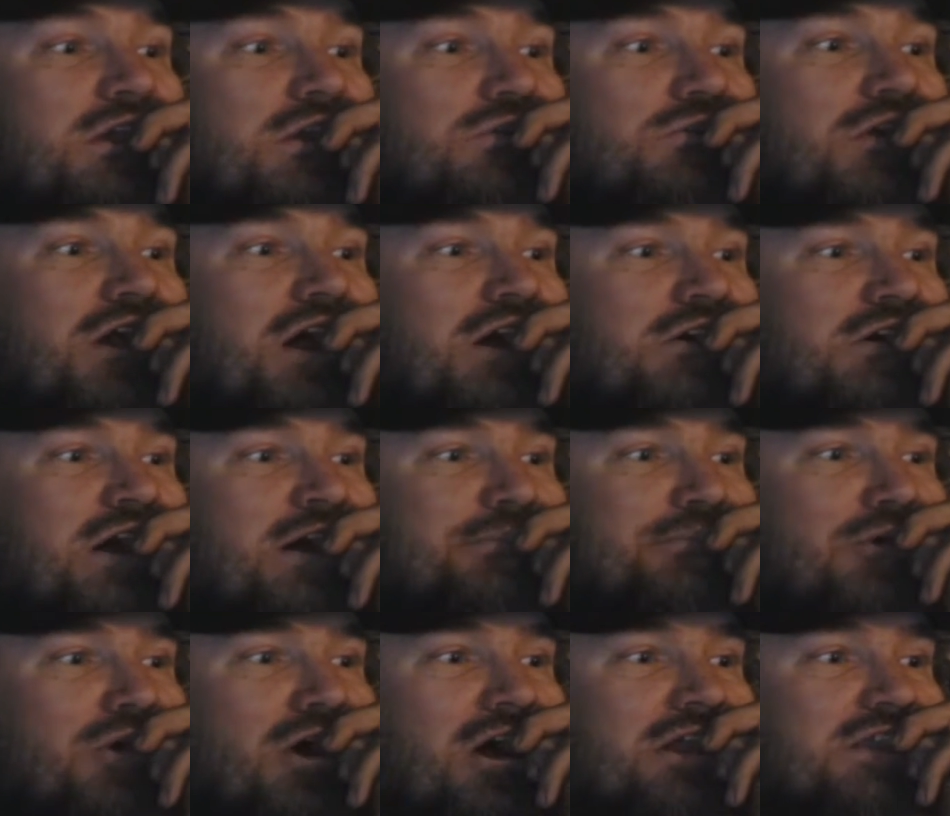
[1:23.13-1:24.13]
Well,
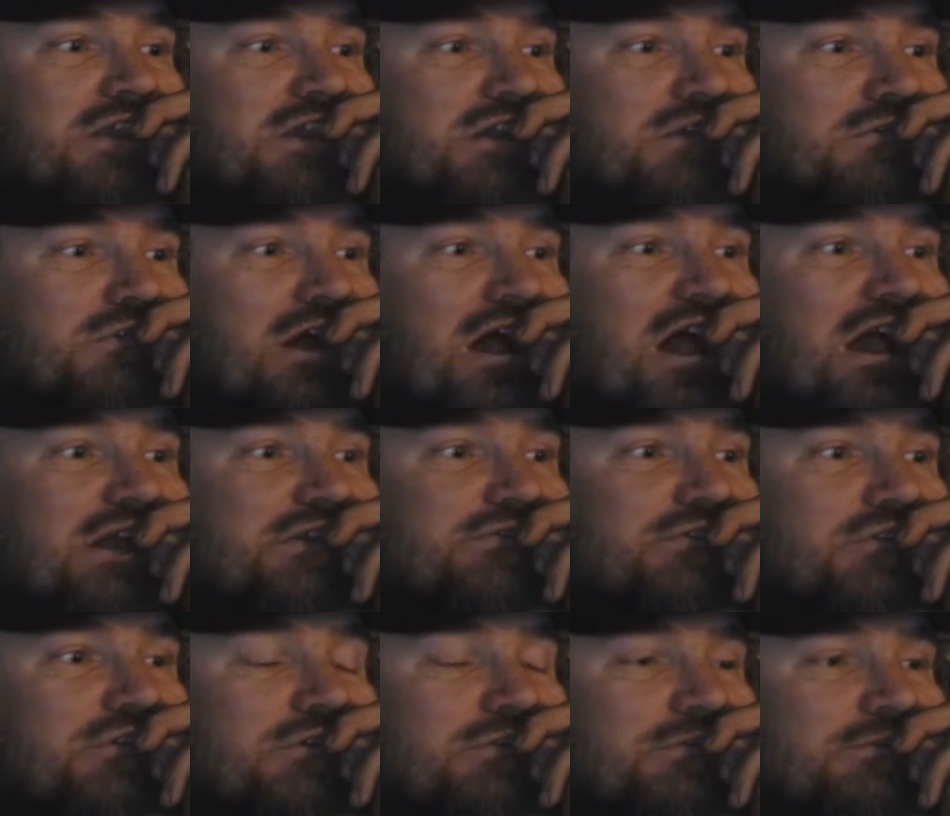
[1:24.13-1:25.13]
upon the
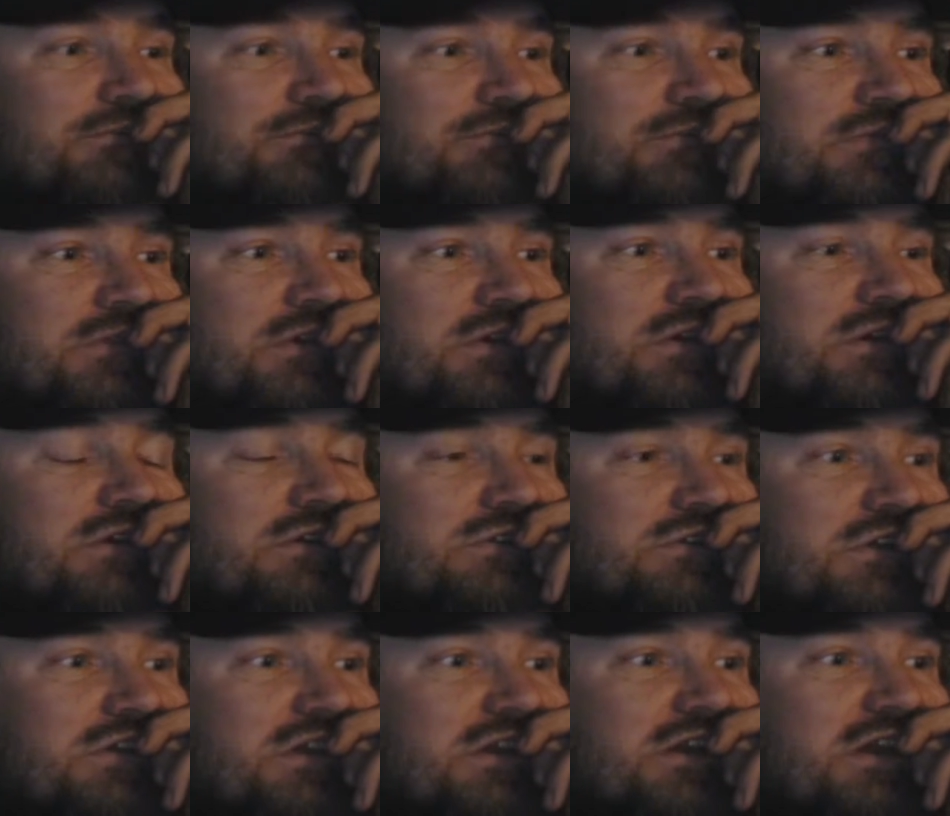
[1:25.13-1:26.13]
arrival
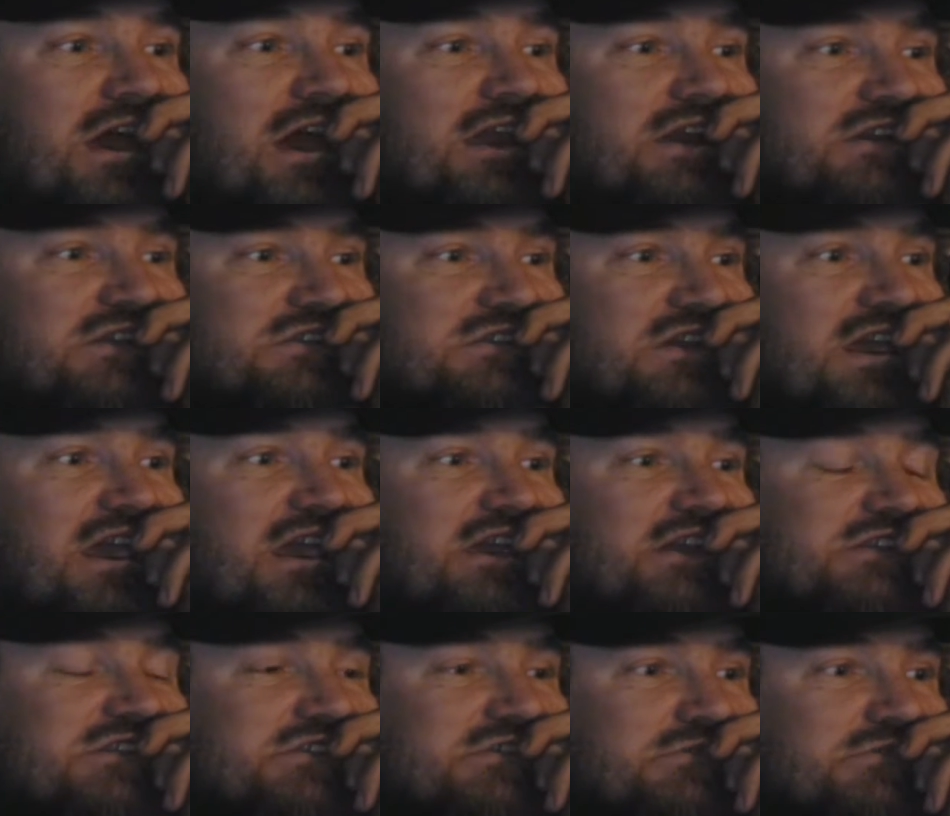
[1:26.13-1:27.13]
to the United
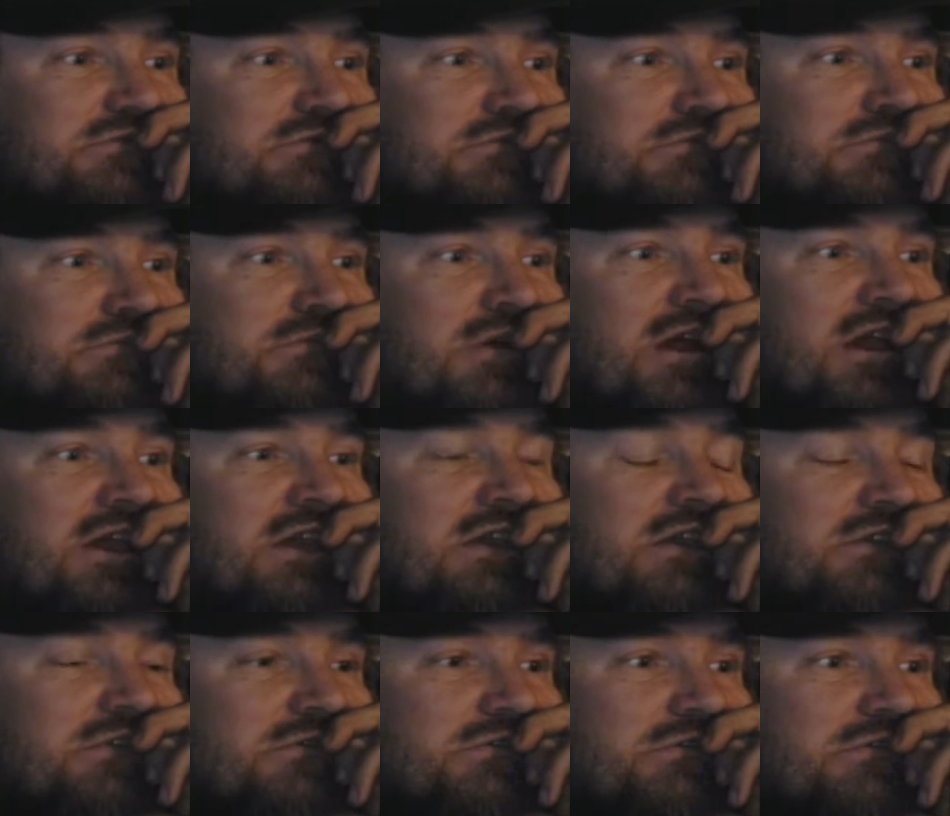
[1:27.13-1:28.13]
States,
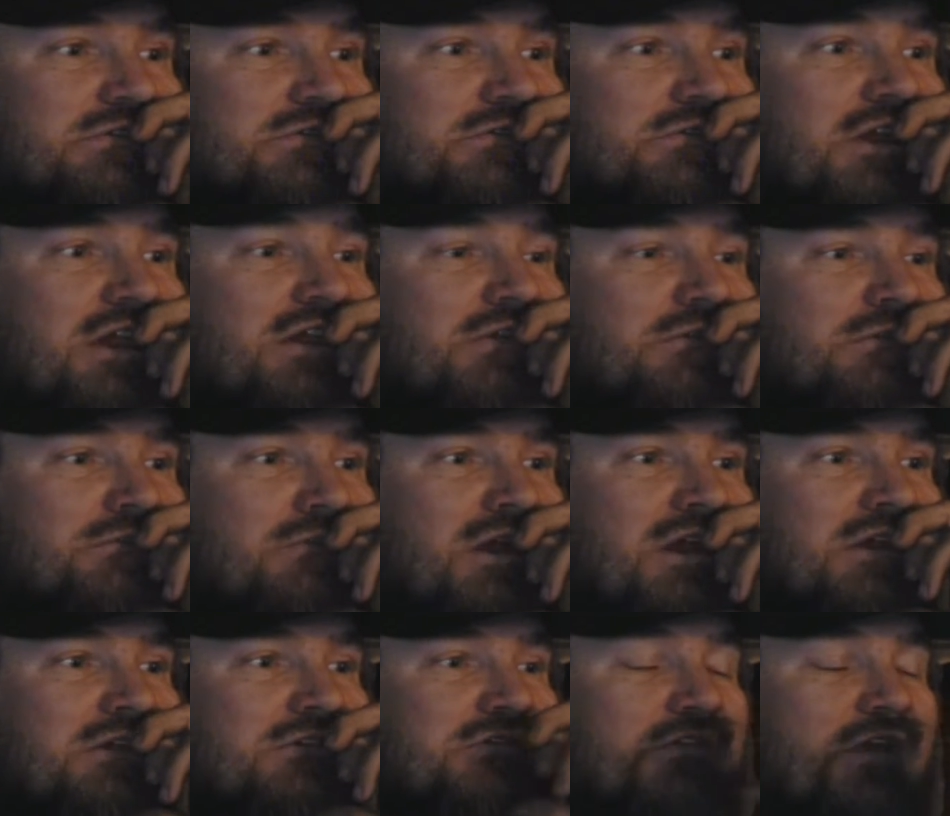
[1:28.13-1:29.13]
my great
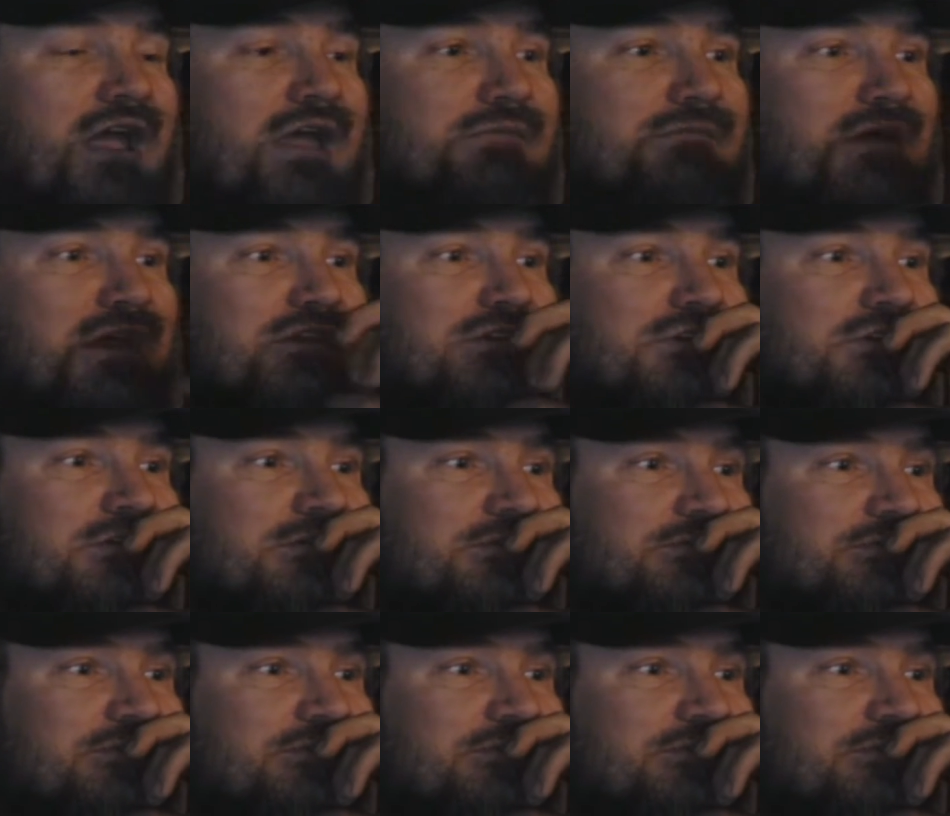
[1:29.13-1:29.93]
my grandmother,